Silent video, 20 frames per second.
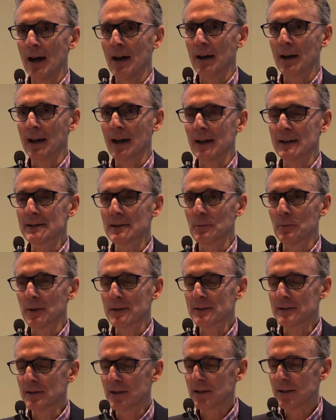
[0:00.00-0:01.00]
Okay, so
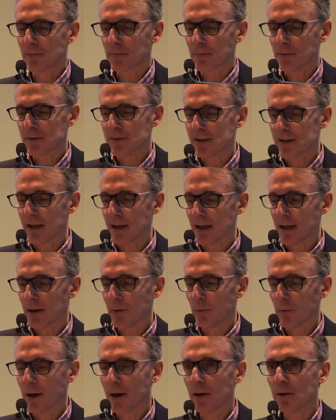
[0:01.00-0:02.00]
what's the difference here?
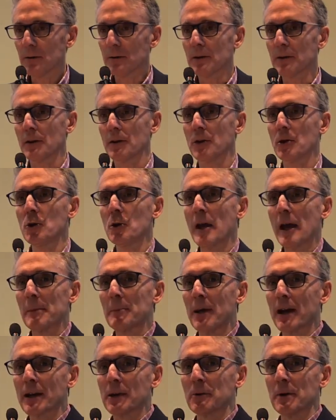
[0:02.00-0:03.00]
Well, the who
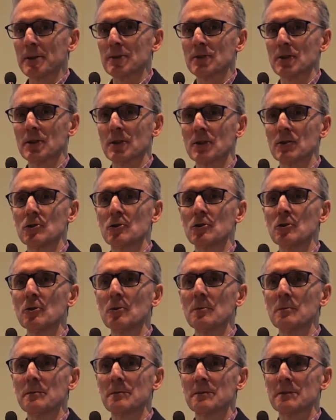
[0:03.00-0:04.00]
am I question
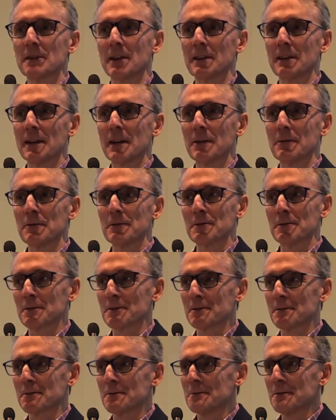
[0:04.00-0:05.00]
assumes that there
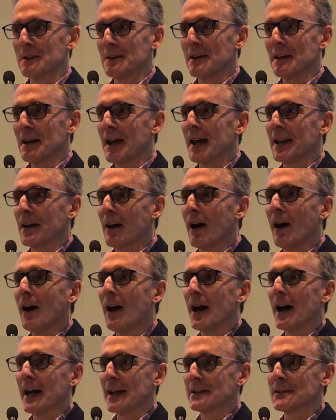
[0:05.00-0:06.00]
is an
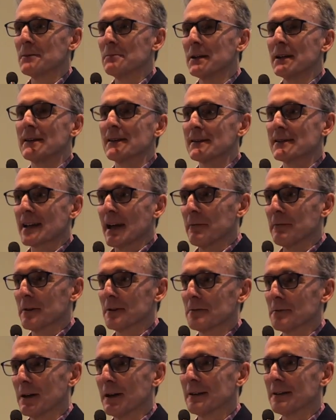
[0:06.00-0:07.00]
I to be
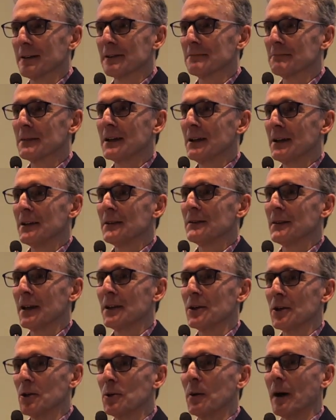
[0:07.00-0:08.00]
discovered, right?
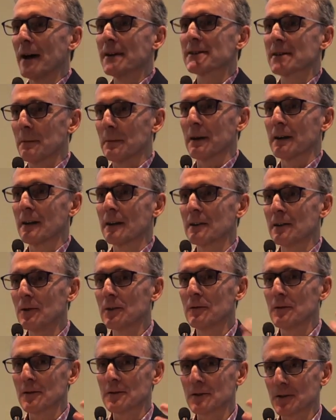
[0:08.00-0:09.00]
That you are someone and you
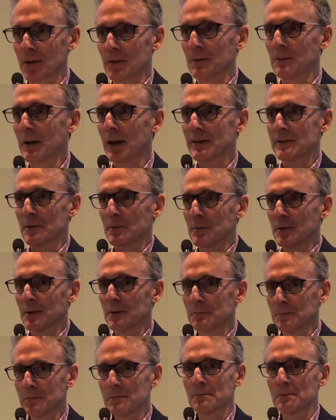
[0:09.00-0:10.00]
just got to, as it were,